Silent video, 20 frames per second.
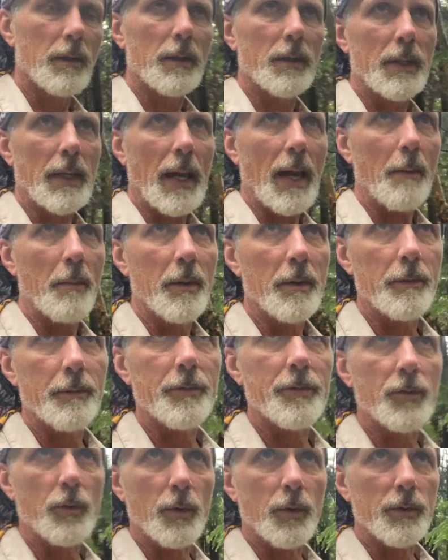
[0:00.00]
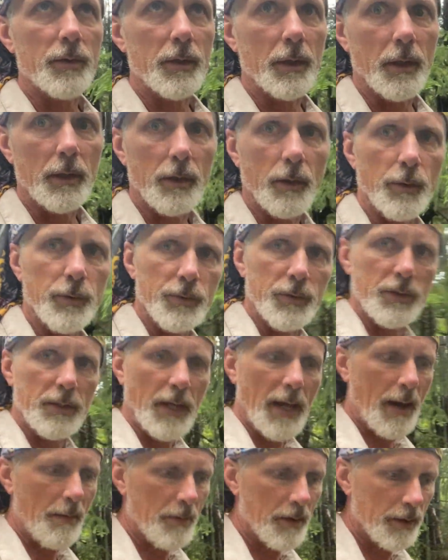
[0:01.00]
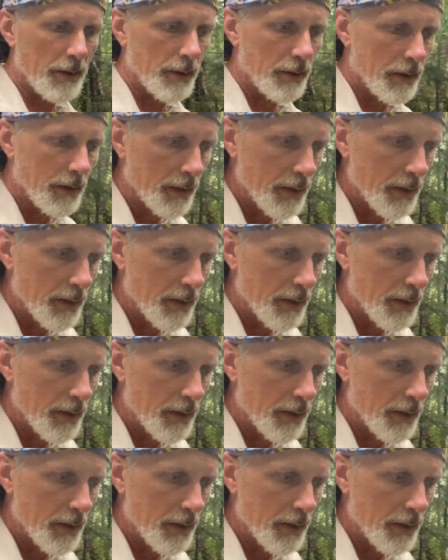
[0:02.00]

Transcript: cabin of sorts, enclosed cabin.